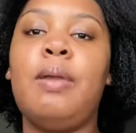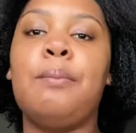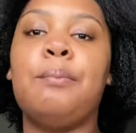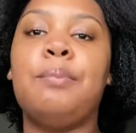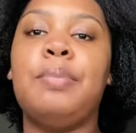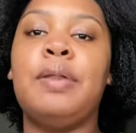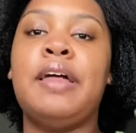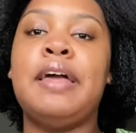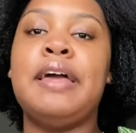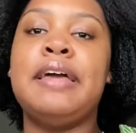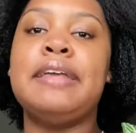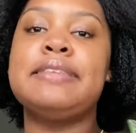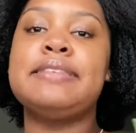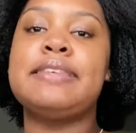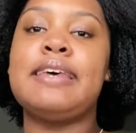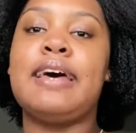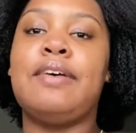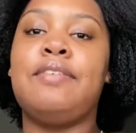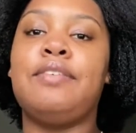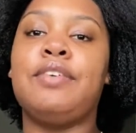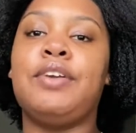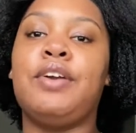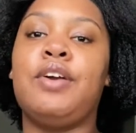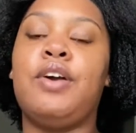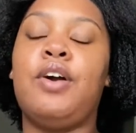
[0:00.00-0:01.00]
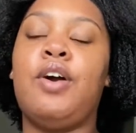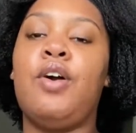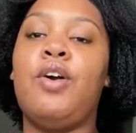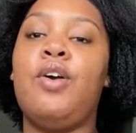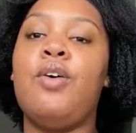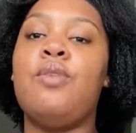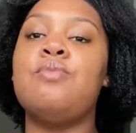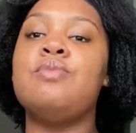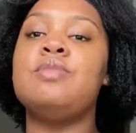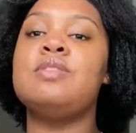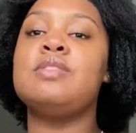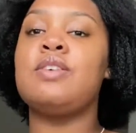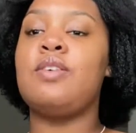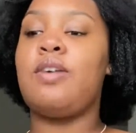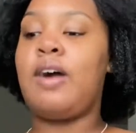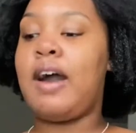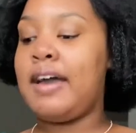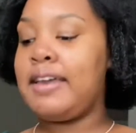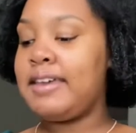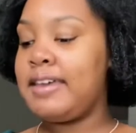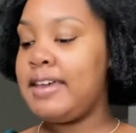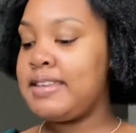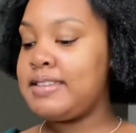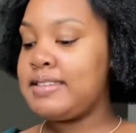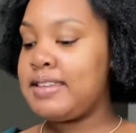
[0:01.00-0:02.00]
plant to have in your home, so I
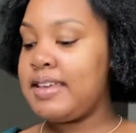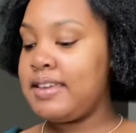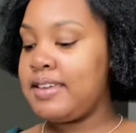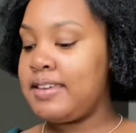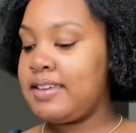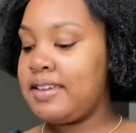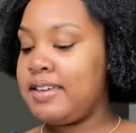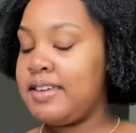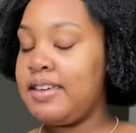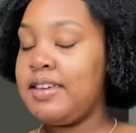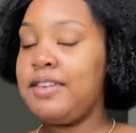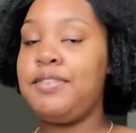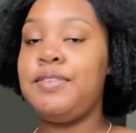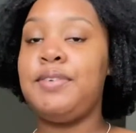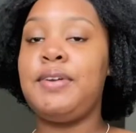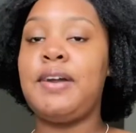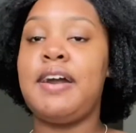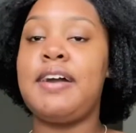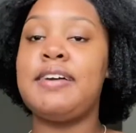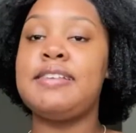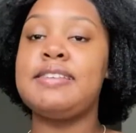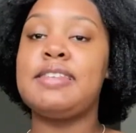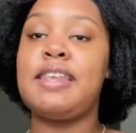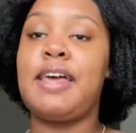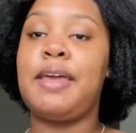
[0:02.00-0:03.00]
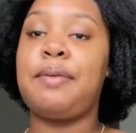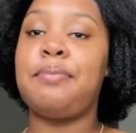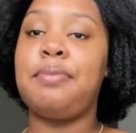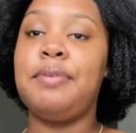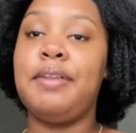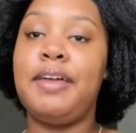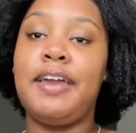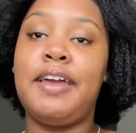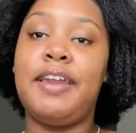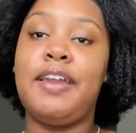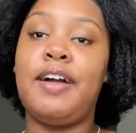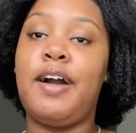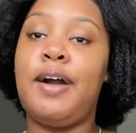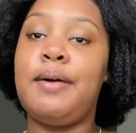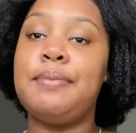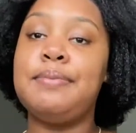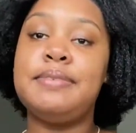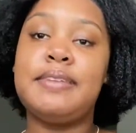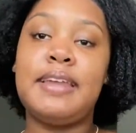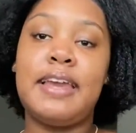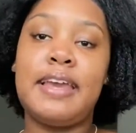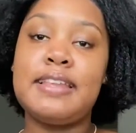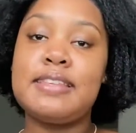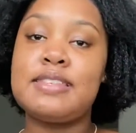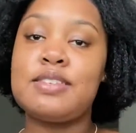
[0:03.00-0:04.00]
guess I can give you guys like plant
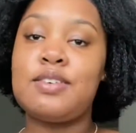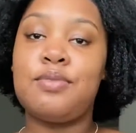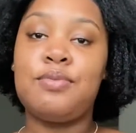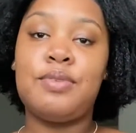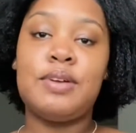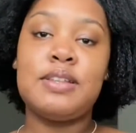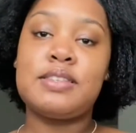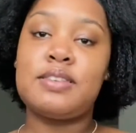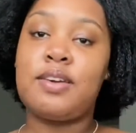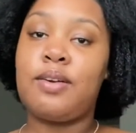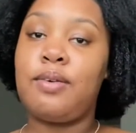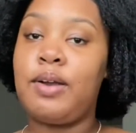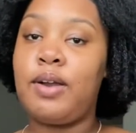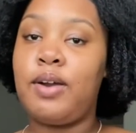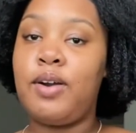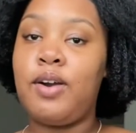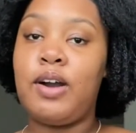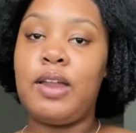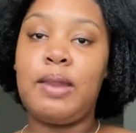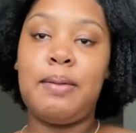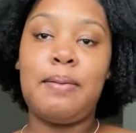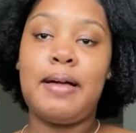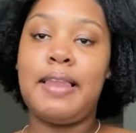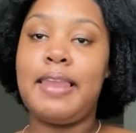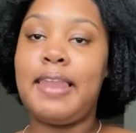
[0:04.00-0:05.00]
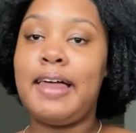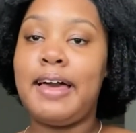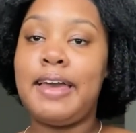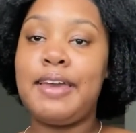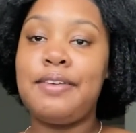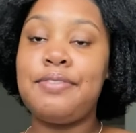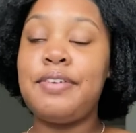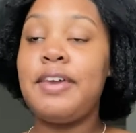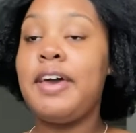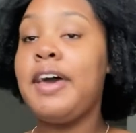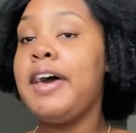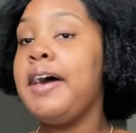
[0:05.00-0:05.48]
updates of what's going on in my life.